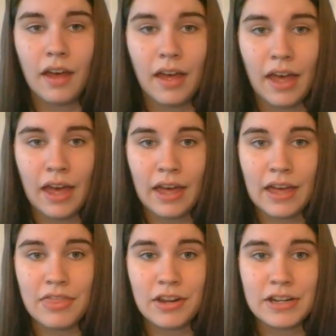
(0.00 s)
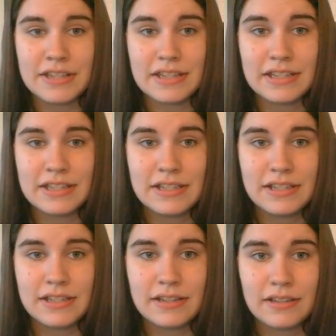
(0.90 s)
There is,
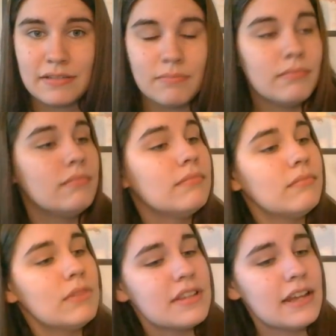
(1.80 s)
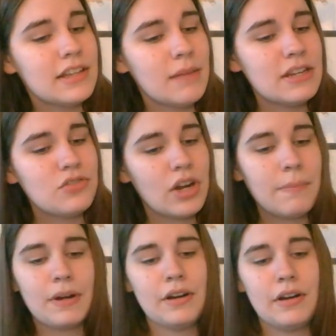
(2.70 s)
what's that? Debbie
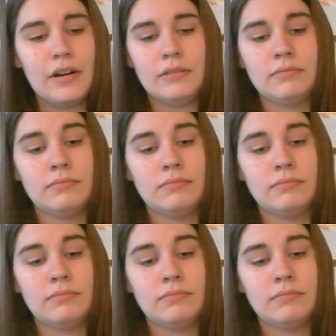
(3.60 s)
Draper